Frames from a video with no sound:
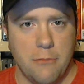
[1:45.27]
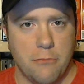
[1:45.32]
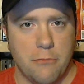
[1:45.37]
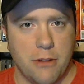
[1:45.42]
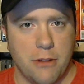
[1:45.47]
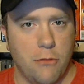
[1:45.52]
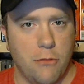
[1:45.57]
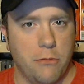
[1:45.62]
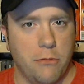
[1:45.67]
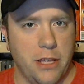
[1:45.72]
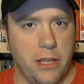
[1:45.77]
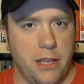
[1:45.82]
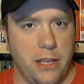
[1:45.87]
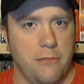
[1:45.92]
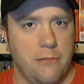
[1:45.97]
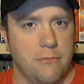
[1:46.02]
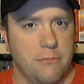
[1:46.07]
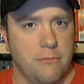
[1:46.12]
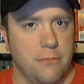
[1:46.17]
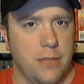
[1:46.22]

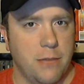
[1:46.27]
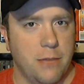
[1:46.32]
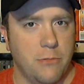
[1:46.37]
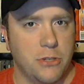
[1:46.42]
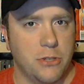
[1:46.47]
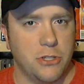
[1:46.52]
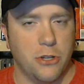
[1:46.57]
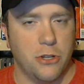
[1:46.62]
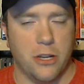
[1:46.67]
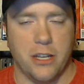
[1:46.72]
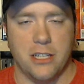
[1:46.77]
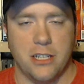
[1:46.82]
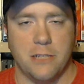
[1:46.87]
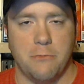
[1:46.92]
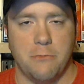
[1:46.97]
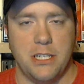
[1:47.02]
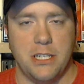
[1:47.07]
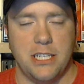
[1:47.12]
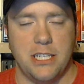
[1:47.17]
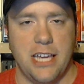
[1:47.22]
Probably they mistook it as a
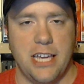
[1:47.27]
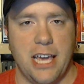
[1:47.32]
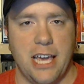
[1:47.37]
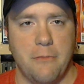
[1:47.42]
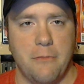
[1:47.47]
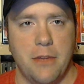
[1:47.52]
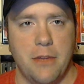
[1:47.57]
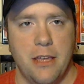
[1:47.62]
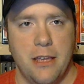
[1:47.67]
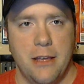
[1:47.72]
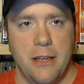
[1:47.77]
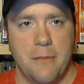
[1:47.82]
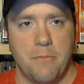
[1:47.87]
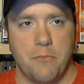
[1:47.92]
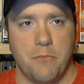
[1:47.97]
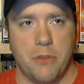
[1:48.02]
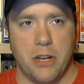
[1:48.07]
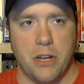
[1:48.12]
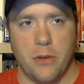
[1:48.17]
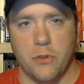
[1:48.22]
PC game,
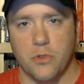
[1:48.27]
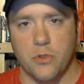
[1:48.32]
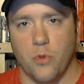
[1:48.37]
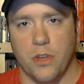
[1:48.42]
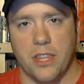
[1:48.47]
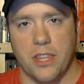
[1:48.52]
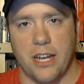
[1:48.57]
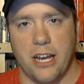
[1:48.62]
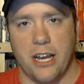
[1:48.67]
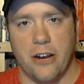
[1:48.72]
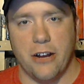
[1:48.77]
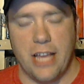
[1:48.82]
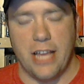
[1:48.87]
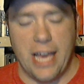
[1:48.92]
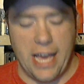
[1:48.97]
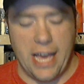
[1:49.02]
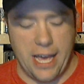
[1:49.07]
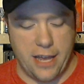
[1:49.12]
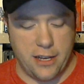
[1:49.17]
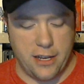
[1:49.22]
but it was one that I already
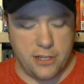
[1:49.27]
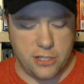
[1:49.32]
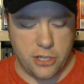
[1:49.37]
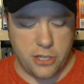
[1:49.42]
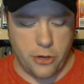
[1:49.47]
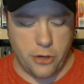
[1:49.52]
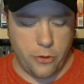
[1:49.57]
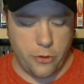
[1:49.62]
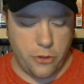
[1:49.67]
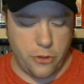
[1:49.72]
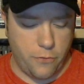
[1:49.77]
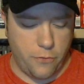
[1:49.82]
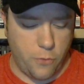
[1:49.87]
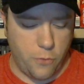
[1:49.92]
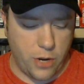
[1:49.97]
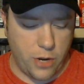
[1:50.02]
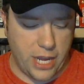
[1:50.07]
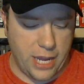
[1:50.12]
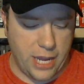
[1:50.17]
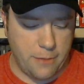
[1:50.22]
had. So the
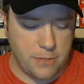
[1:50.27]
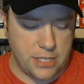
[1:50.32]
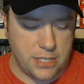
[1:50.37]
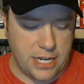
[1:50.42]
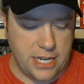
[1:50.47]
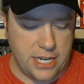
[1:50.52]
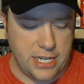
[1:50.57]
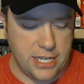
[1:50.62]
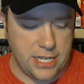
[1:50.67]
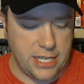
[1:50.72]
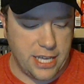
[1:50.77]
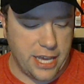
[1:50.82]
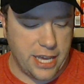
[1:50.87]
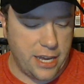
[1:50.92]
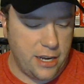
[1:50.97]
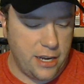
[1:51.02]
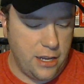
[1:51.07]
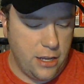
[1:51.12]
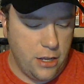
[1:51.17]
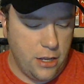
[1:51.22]
4 games that I did
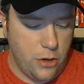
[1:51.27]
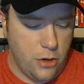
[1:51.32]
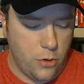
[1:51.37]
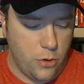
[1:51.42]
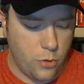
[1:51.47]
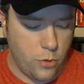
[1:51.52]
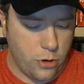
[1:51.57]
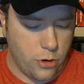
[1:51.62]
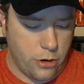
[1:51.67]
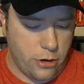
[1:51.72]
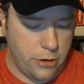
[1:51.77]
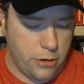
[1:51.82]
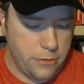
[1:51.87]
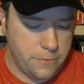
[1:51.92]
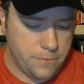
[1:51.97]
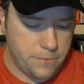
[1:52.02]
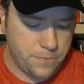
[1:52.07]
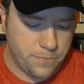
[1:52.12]
get were